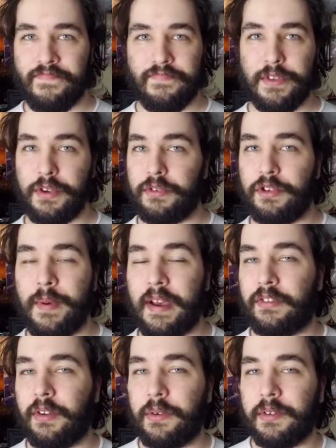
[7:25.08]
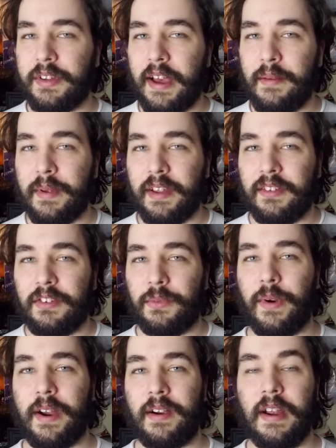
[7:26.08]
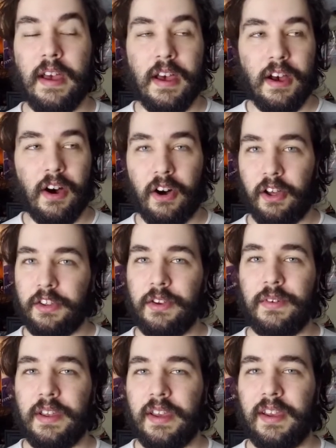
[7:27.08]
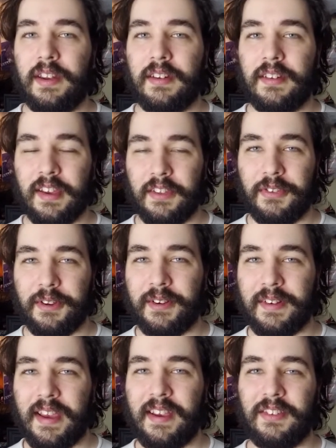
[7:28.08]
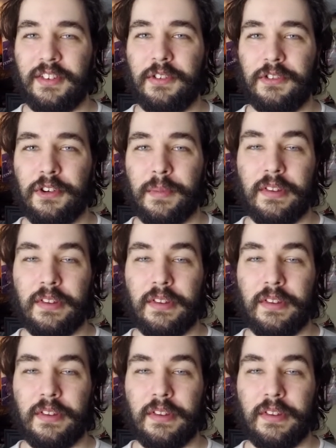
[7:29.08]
YouTube has total dominance, where all you need to get through your day is YouTube.